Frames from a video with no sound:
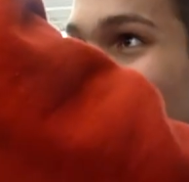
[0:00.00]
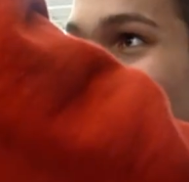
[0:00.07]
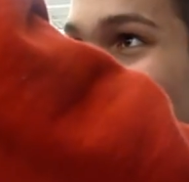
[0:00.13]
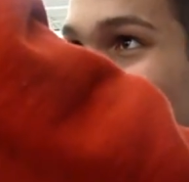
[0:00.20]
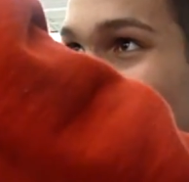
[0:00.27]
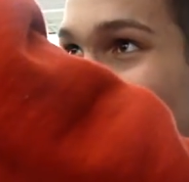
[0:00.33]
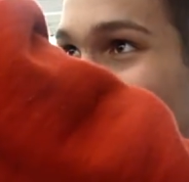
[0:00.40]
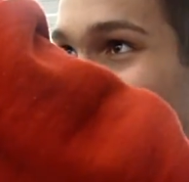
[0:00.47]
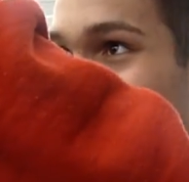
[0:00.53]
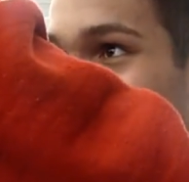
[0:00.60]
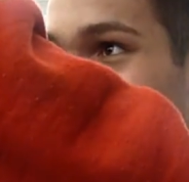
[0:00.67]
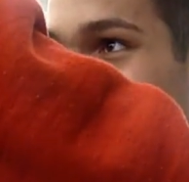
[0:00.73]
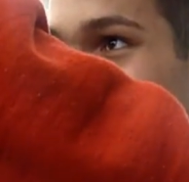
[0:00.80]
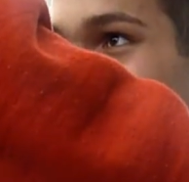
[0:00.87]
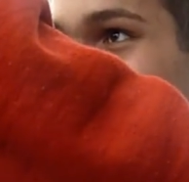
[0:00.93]
your mom?
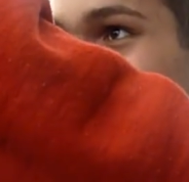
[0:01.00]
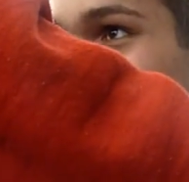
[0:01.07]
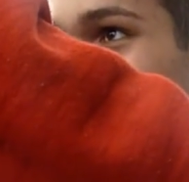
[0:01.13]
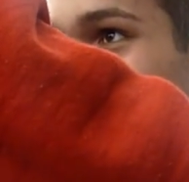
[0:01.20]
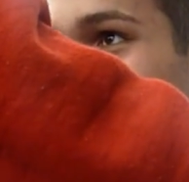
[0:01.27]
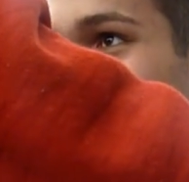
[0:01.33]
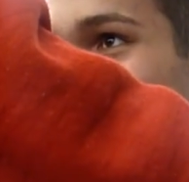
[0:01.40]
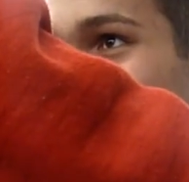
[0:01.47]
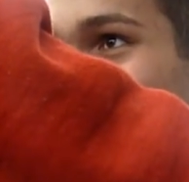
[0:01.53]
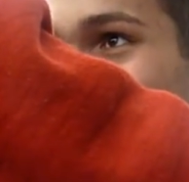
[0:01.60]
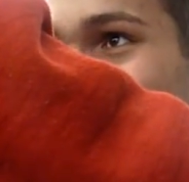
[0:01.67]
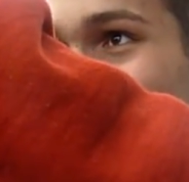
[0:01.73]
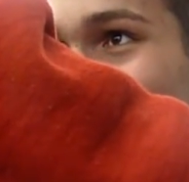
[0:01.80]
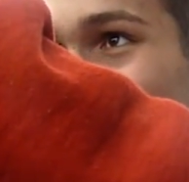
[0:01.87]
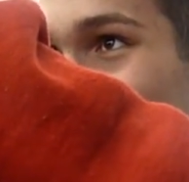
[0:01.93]

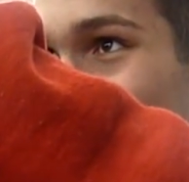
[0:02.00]
Yeah, I